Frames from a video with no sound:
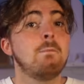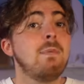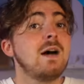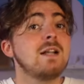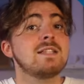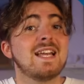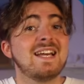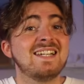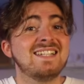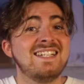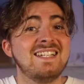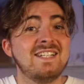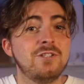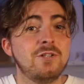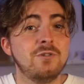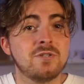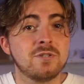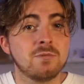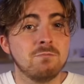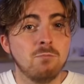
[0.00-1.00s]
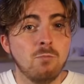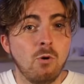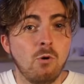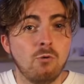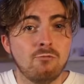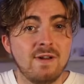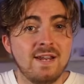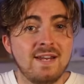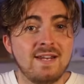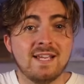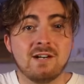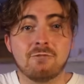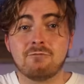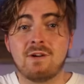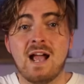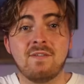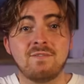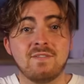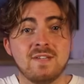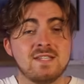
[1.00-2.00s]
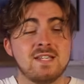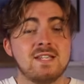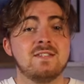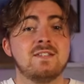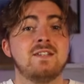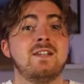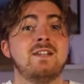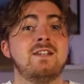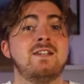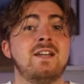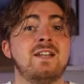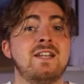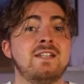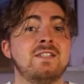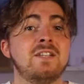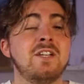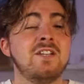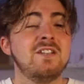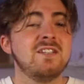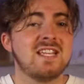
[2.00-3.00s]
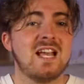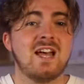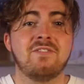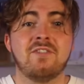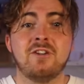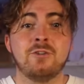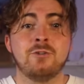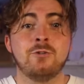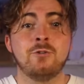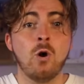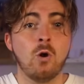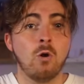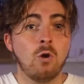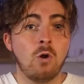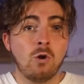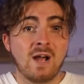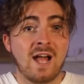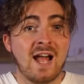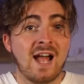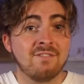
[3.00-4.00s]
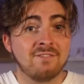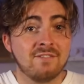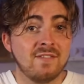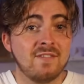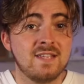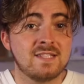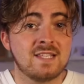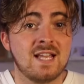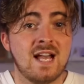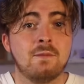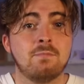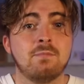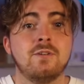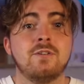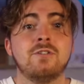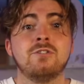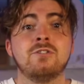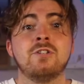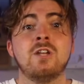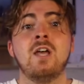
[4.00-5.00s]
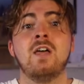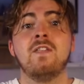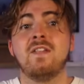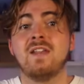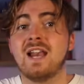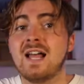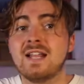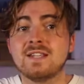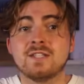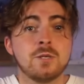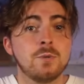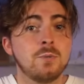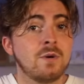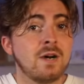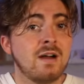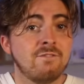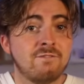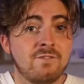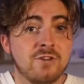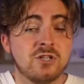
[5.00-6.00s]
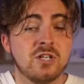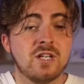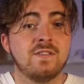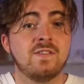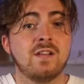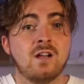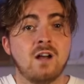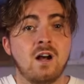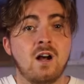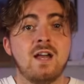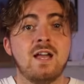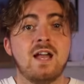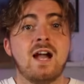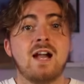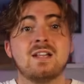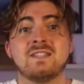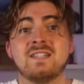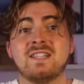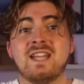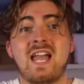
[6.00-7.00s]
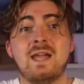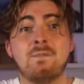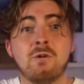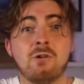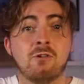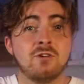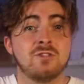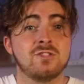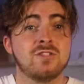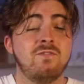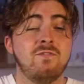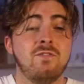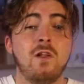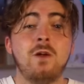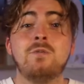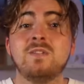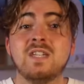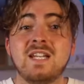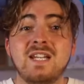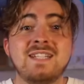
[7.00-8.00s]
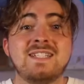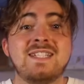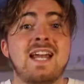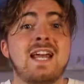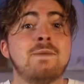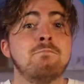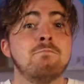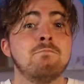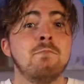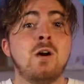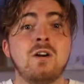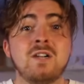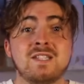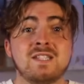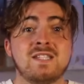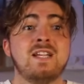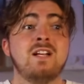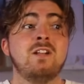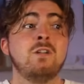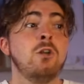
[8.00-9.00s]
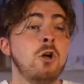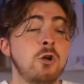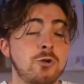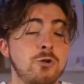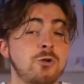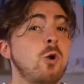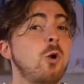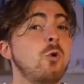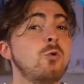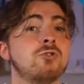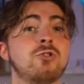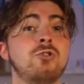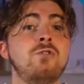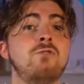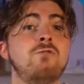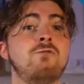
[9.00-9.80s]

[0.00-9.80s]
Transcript: But I did do some more reading around this incident, and it turns out that not long after this happened, the lads who were out fishing in the kayaks came across a floating dead monk seal not too